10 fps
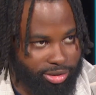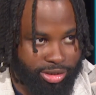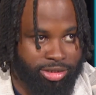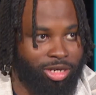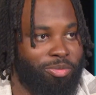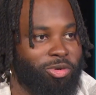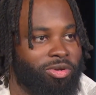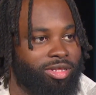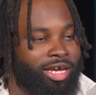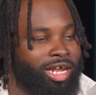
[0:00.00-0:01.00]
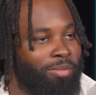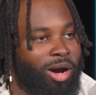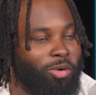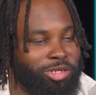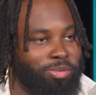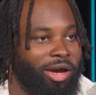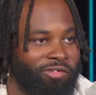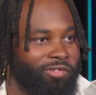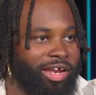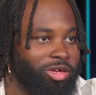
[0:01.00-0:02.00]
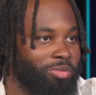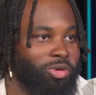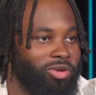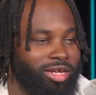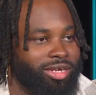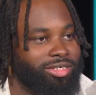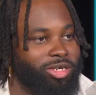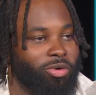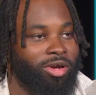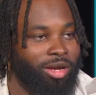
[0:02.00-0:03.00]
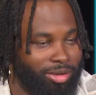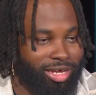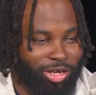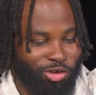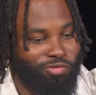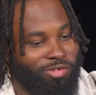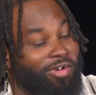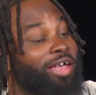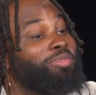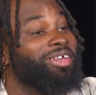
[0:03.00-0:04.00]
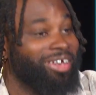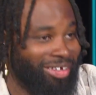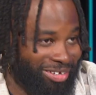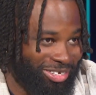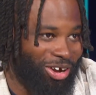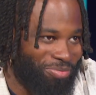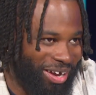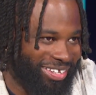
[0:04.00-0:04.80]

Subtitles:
And it's a community thing, and I'm always about inviting community in. So thank you for inviting me in to talk about